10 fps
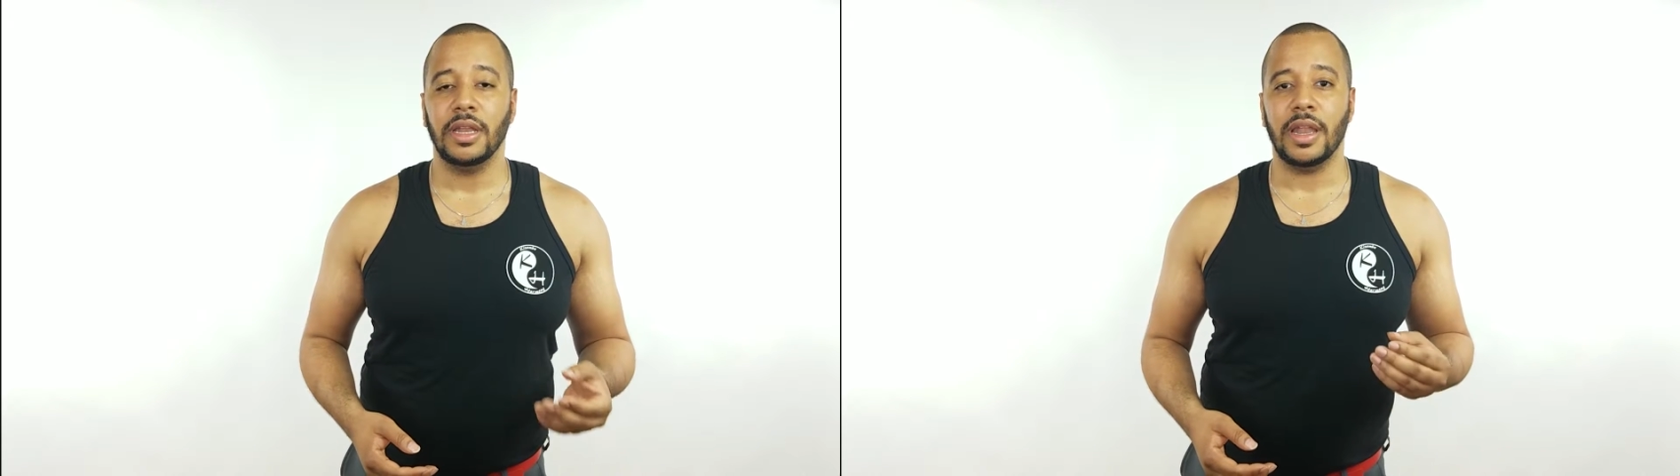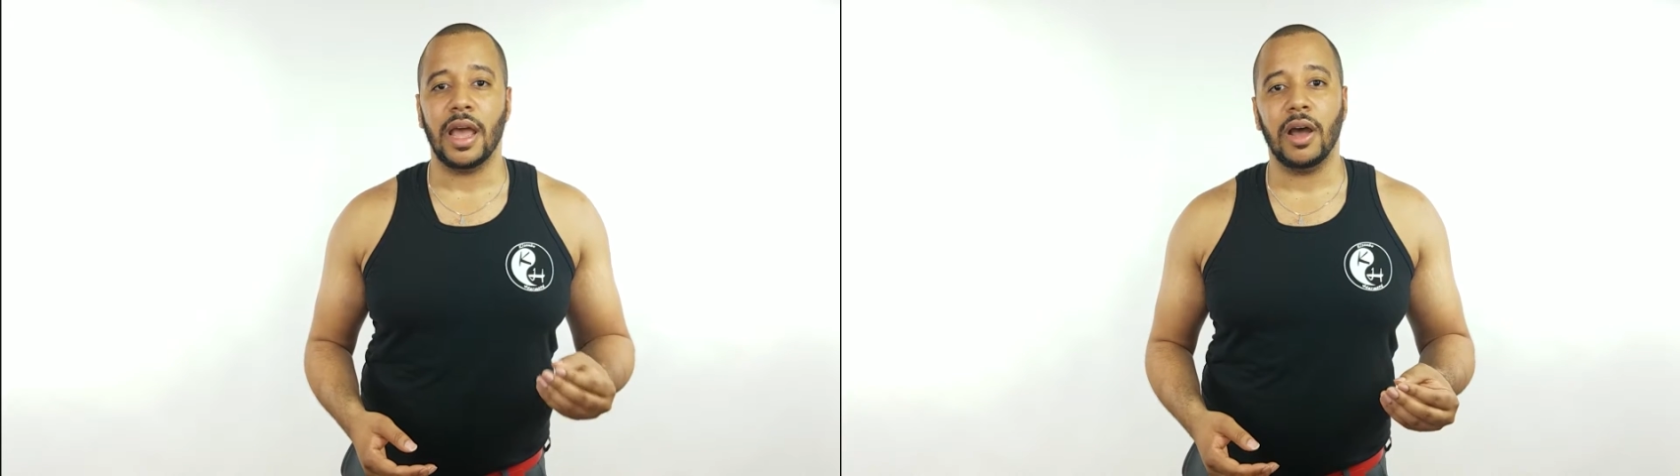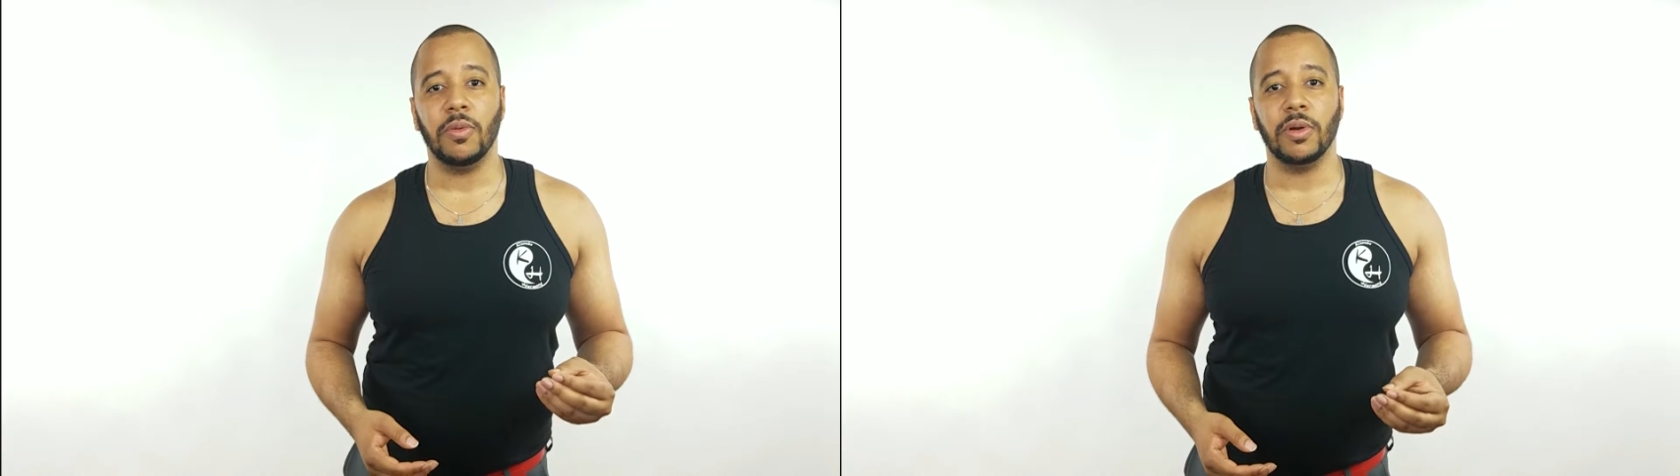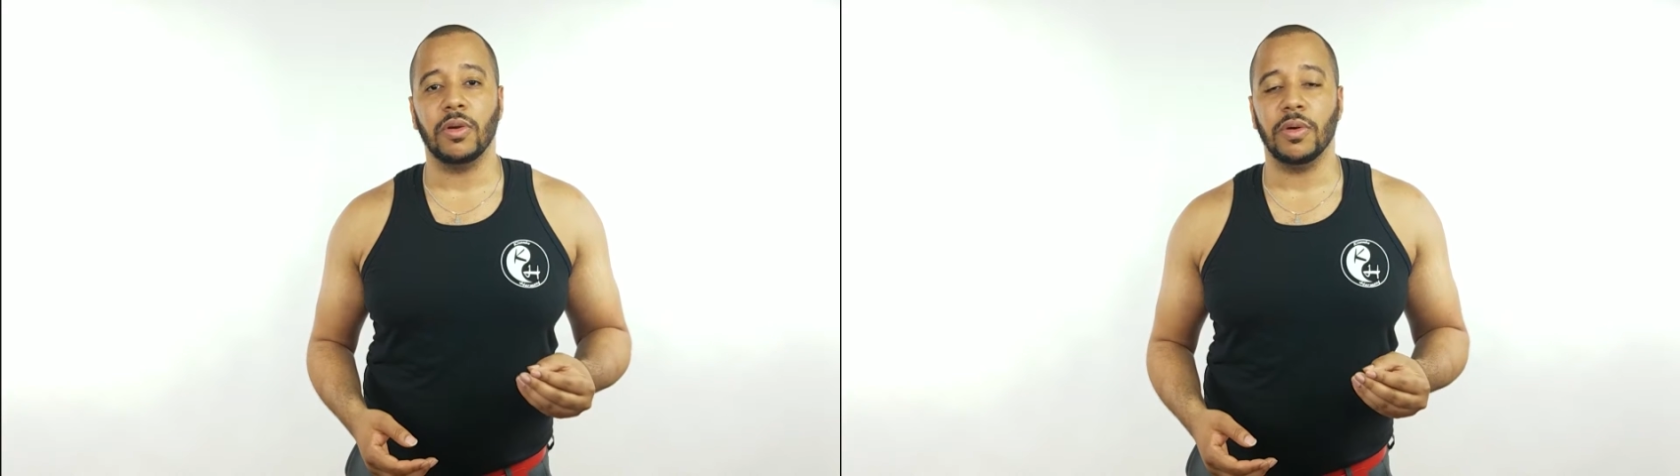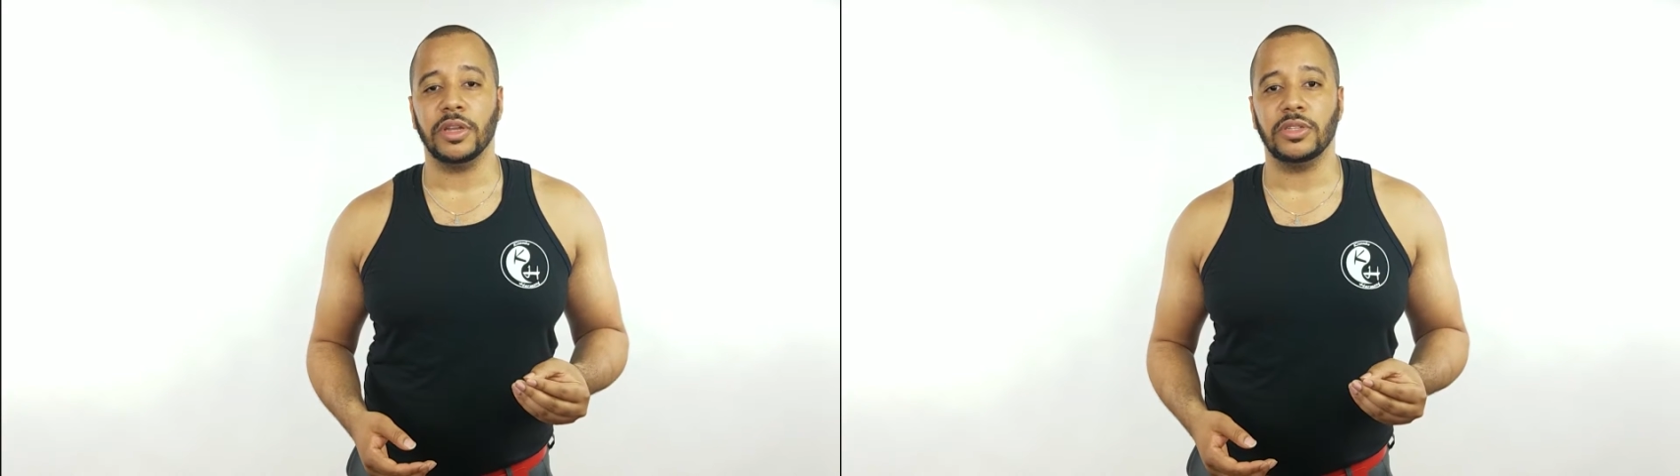now we're
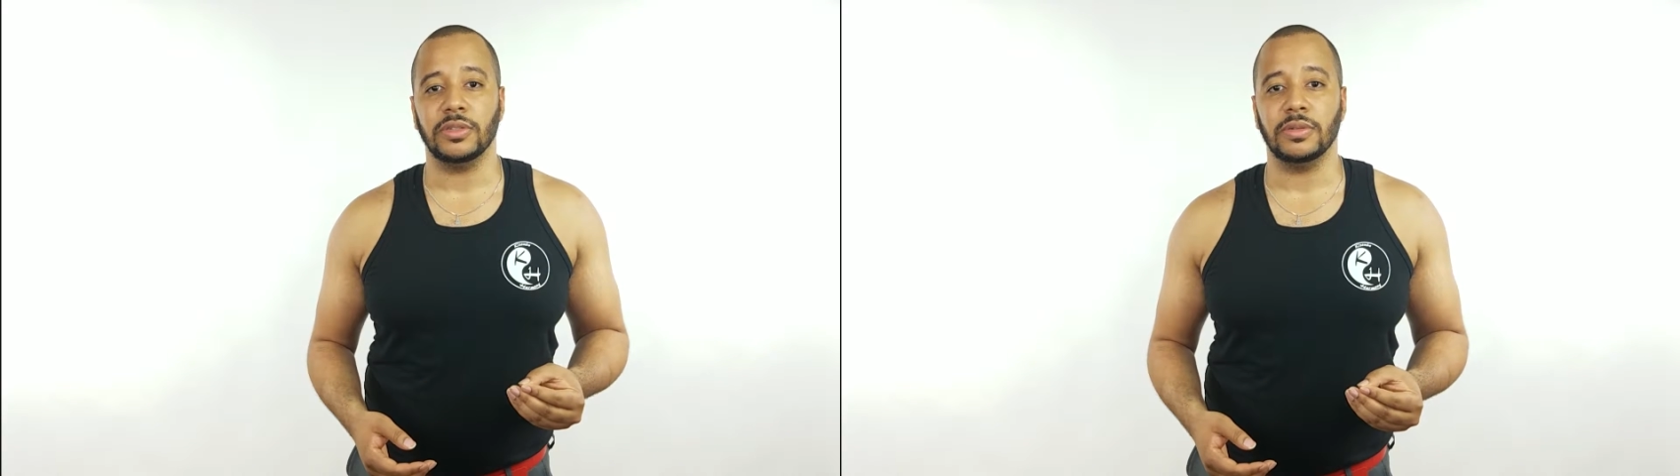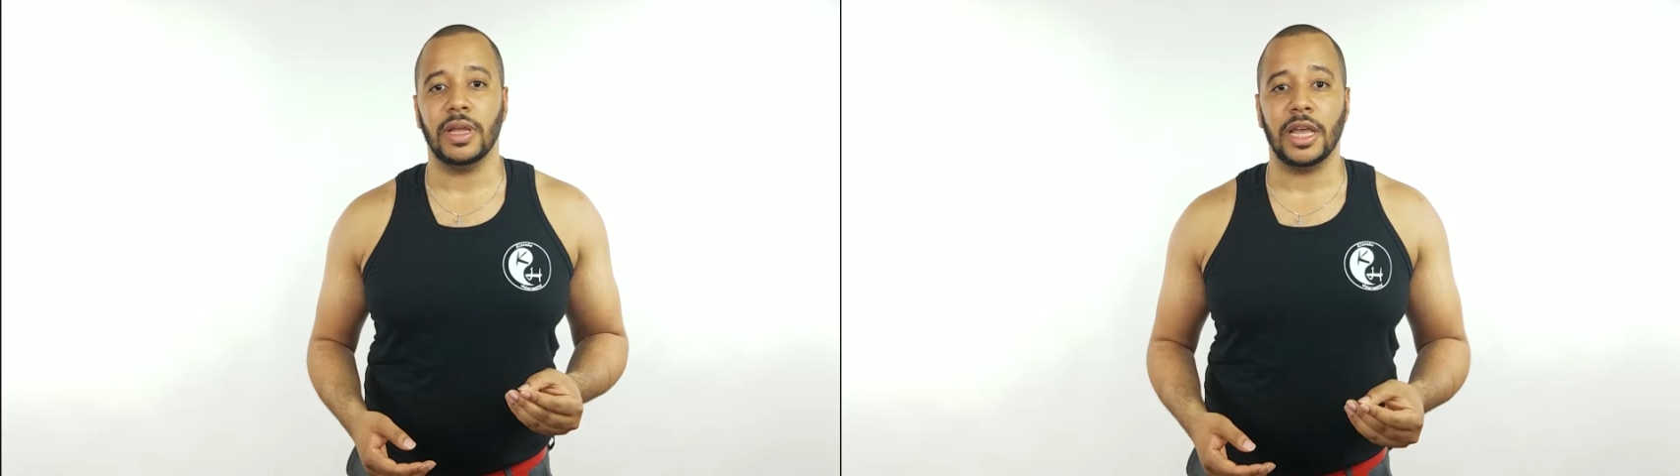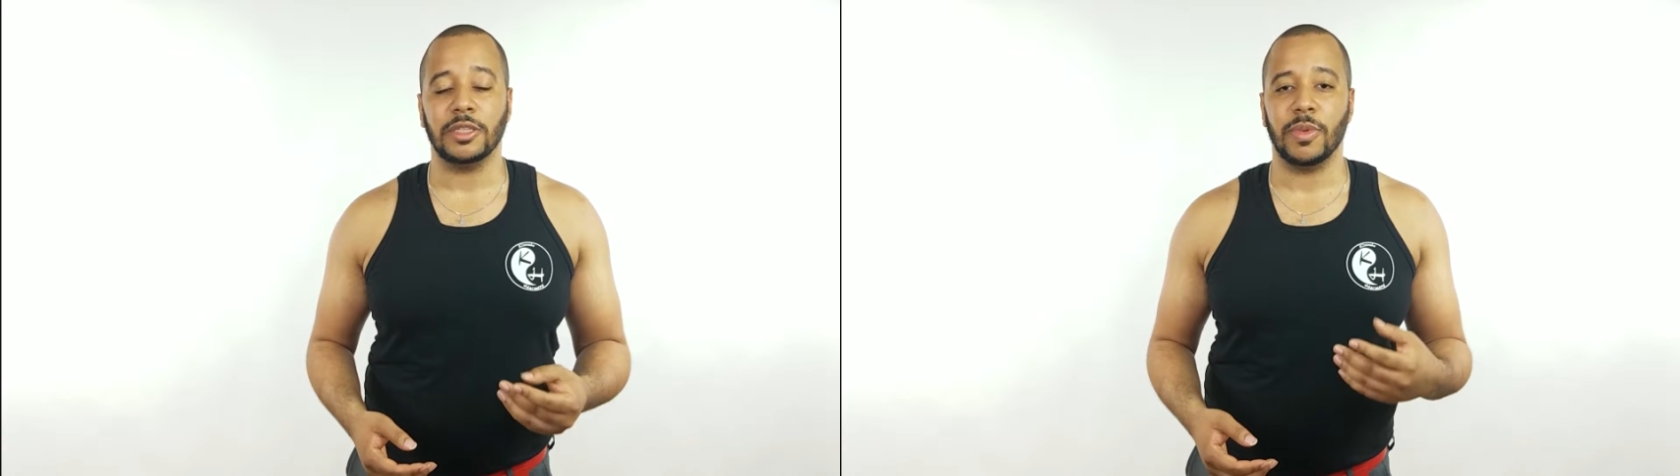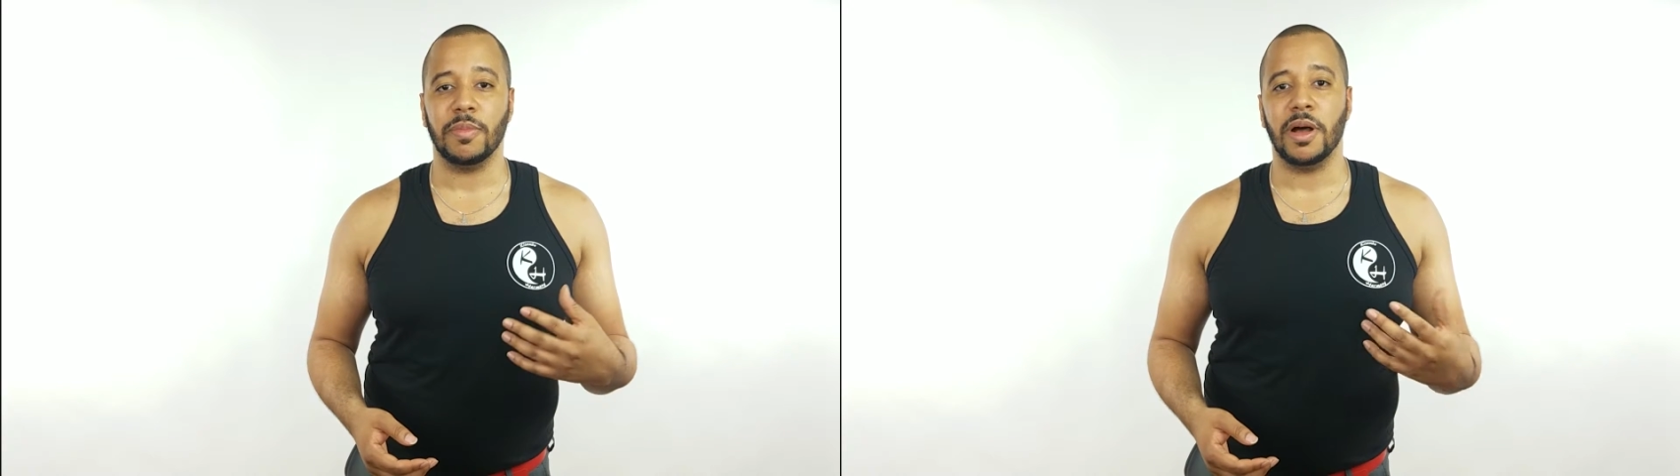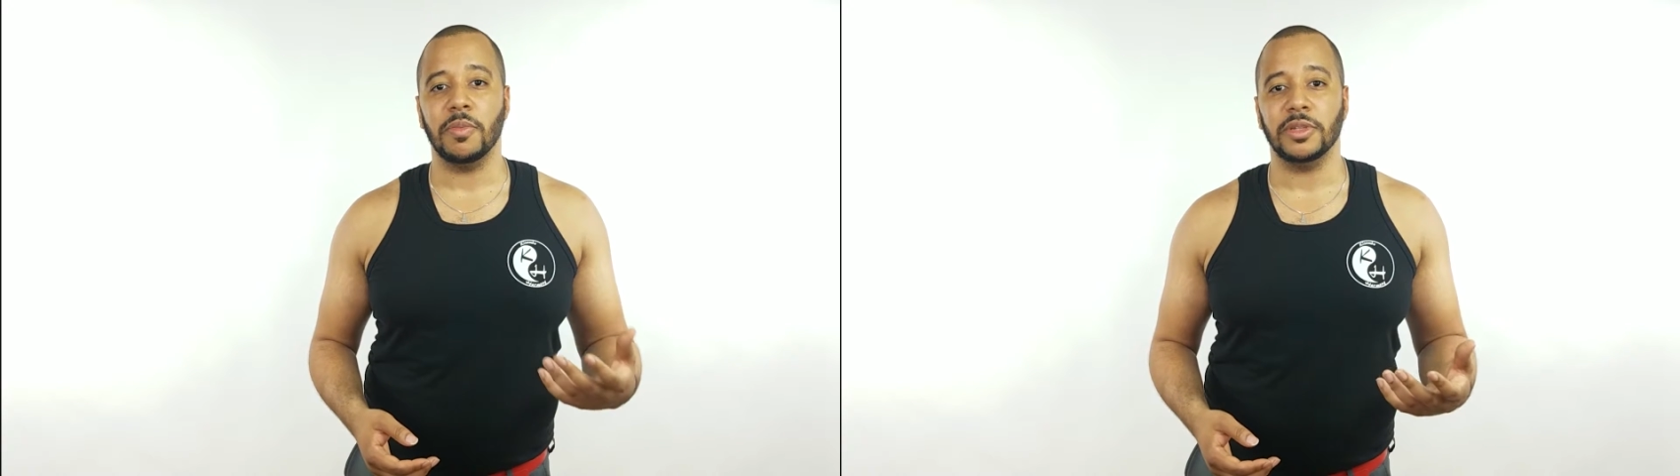going to, as my
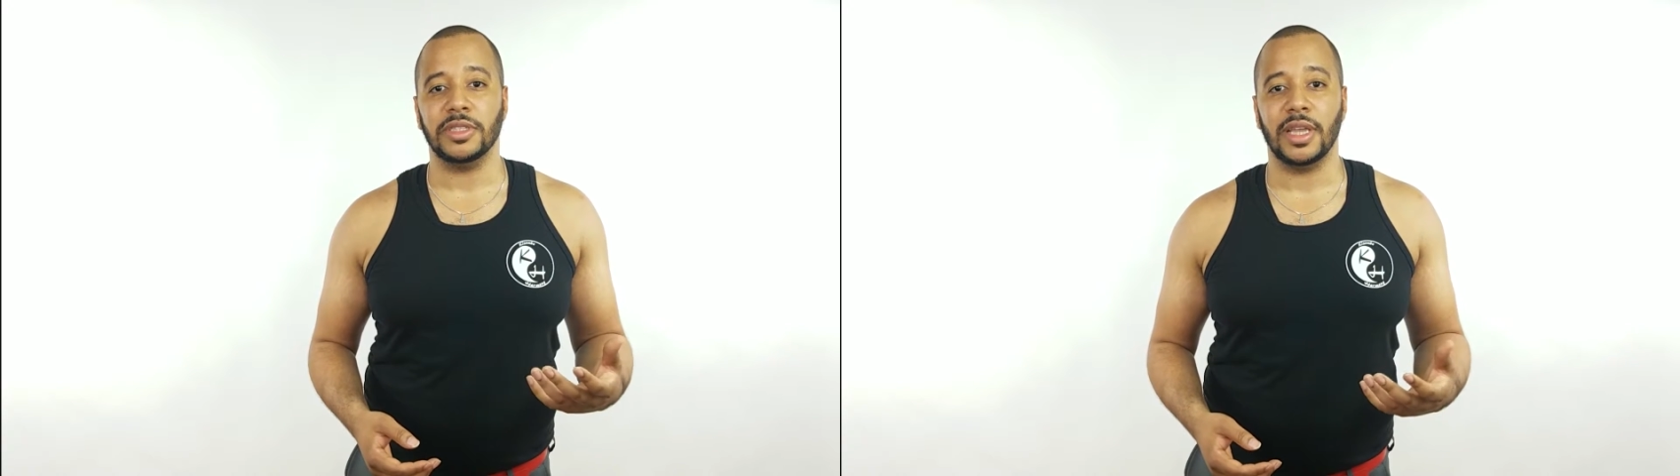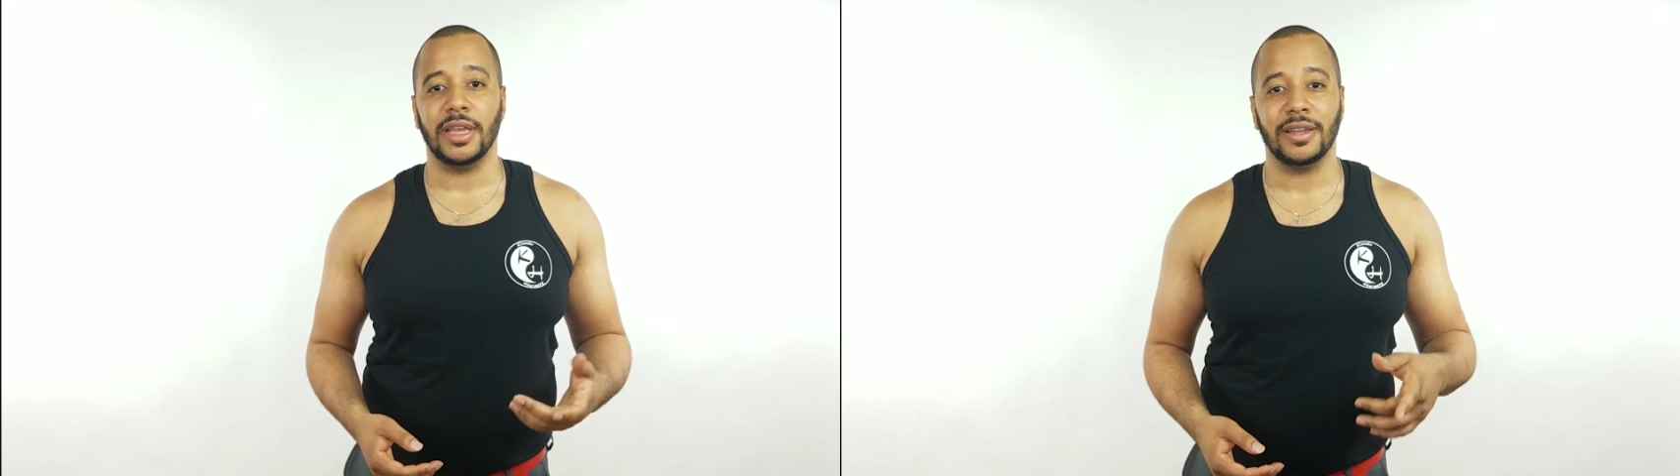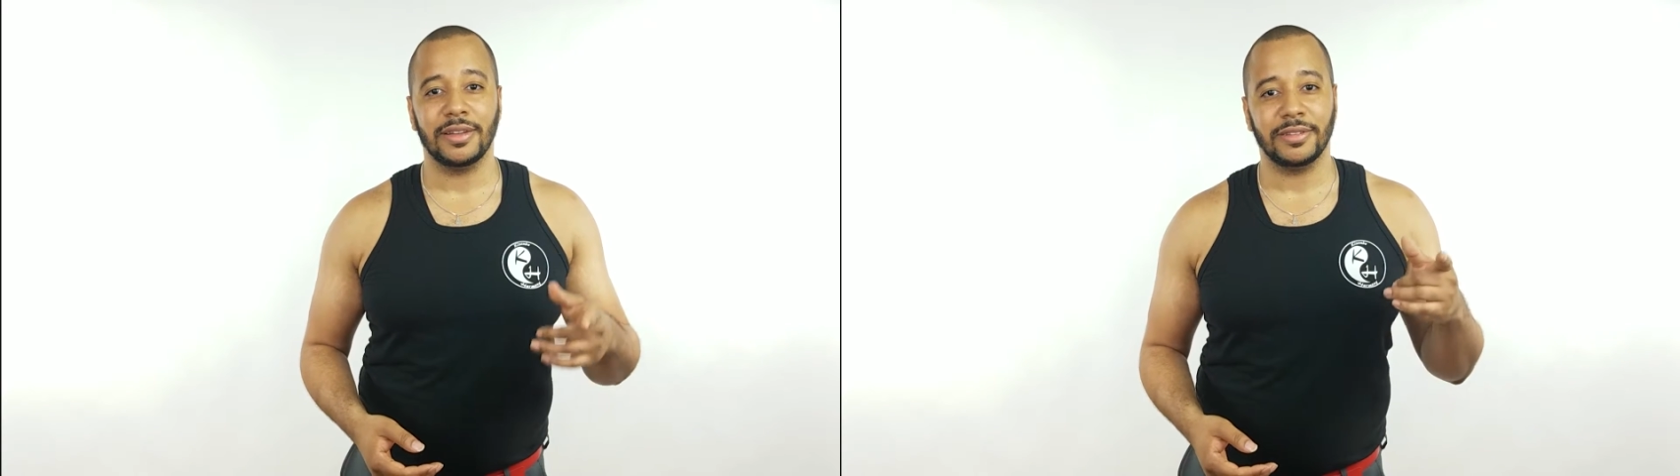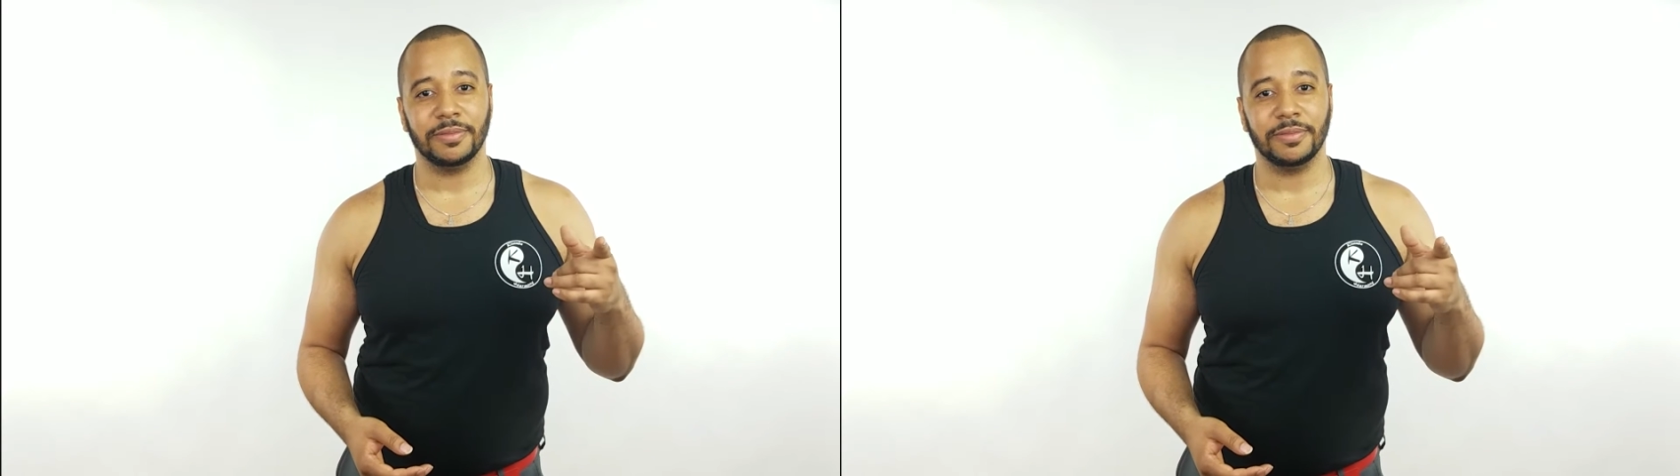mom would say,